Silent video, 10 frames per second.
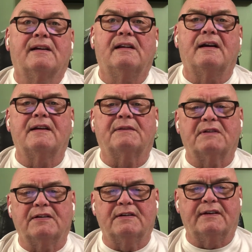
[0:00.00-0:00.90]
Collaros
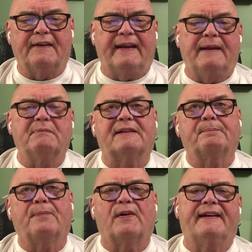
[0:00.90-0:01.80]
returned to the game
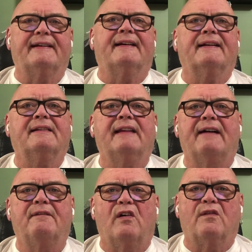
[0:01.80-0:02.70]
sporting a
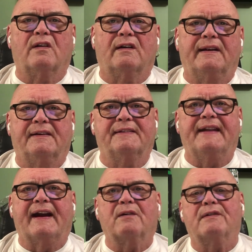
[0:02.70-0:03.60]
glove over his
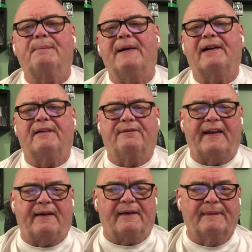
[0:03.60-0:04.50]
now repaired
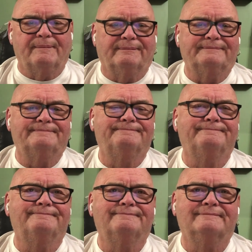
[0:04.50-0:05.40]
finger.
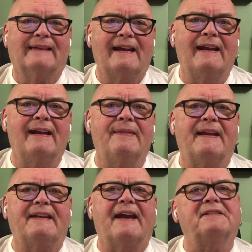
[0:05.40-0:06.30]
And
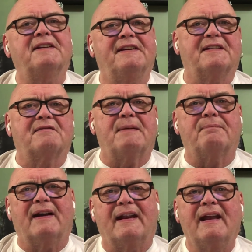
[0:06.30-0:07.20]
they tested his grip
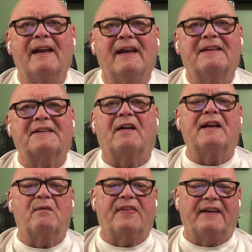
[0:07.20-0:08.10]
by
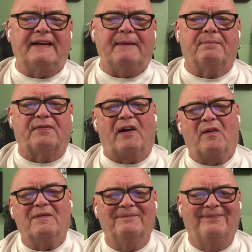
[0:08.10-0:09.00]
starting with a deep throw.